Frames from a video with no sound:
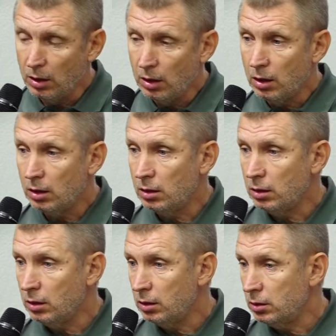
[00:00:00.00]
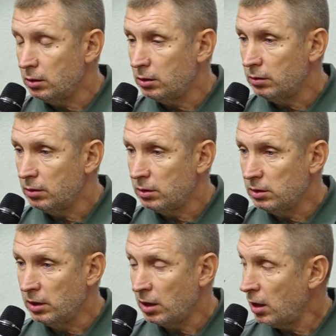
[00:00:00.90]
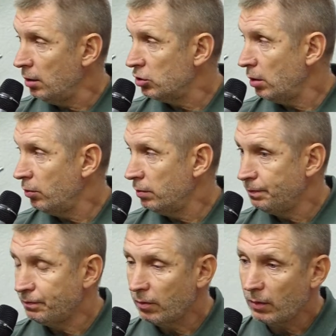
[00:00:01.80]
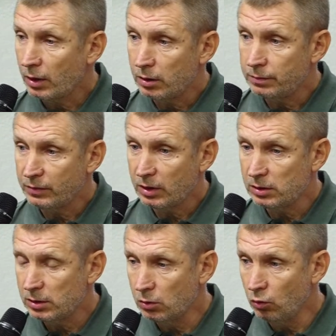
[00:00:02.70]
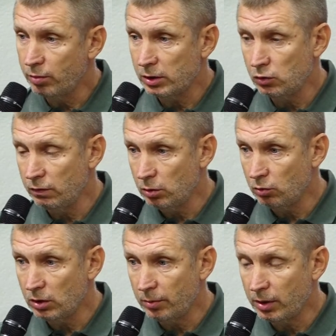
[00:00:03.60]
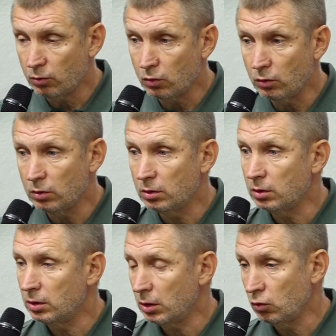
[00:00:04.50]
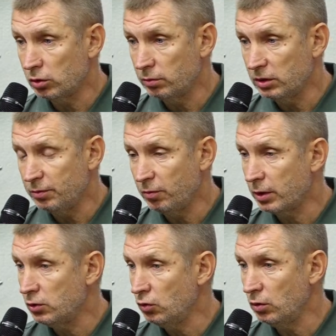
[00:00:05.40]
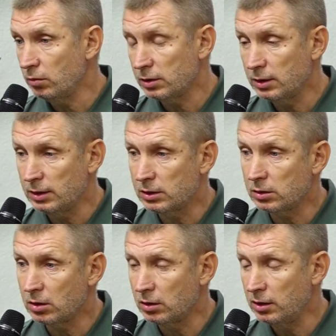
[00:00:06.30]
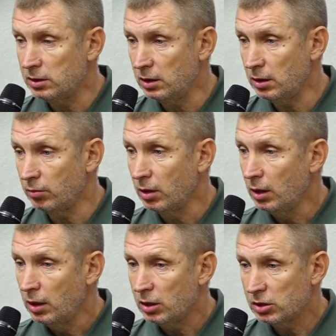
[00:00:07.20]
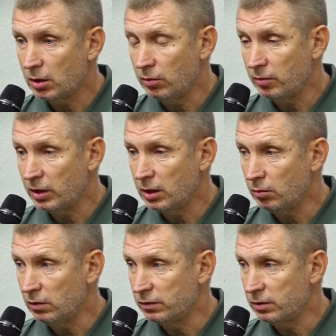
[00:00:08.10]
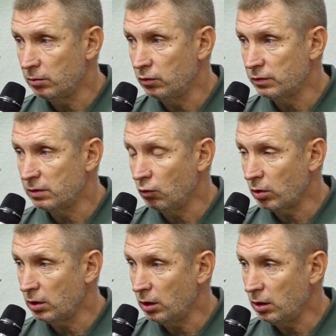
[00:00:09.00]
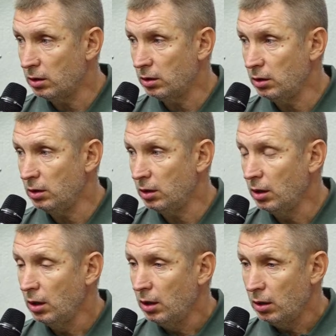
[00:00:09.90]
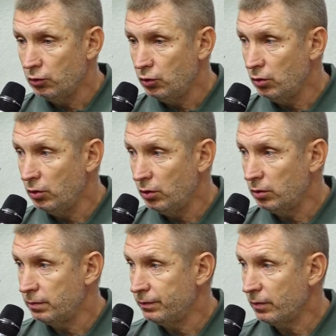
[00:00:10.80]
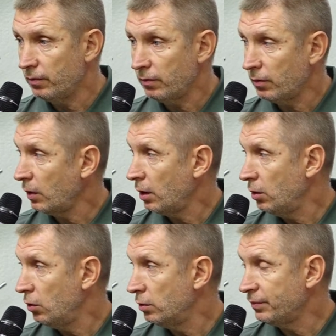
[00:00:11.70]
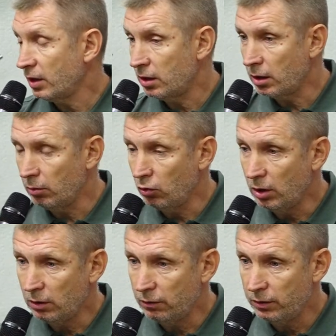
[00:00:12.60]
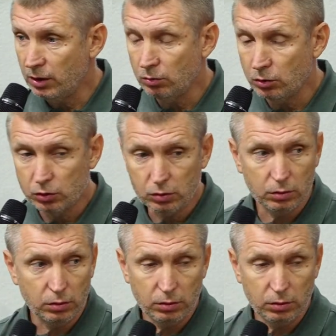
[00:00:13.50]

groups will work there, and together with the general staff, or the armed forces, who work in that, and we cooperate with the coordinational uh, staff that was created, and was is headed by Kirill Budanov.